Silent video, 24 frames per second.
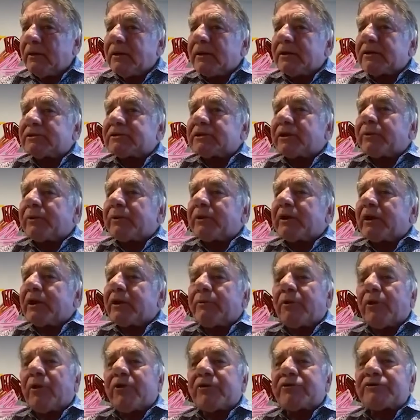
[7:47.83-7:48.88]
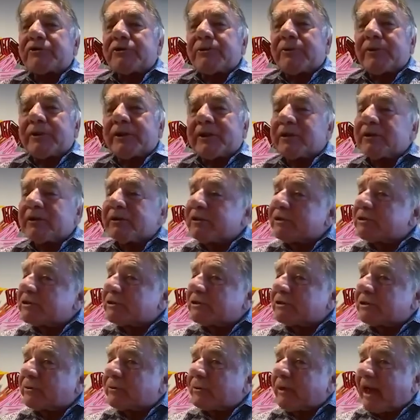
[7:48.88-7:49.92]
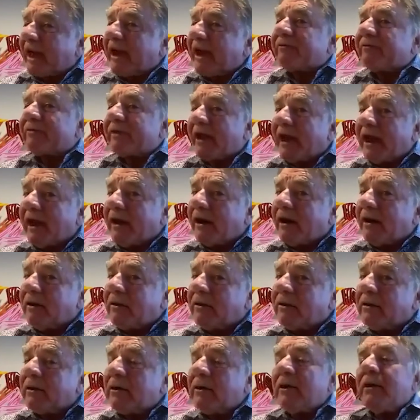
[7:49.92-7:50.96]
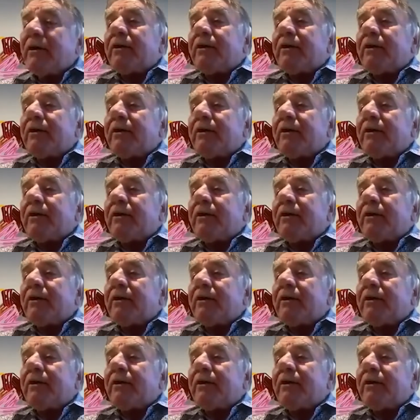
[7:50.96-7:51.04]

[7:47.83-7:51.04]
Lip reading: So in the laboratory, with the conditions that we have now,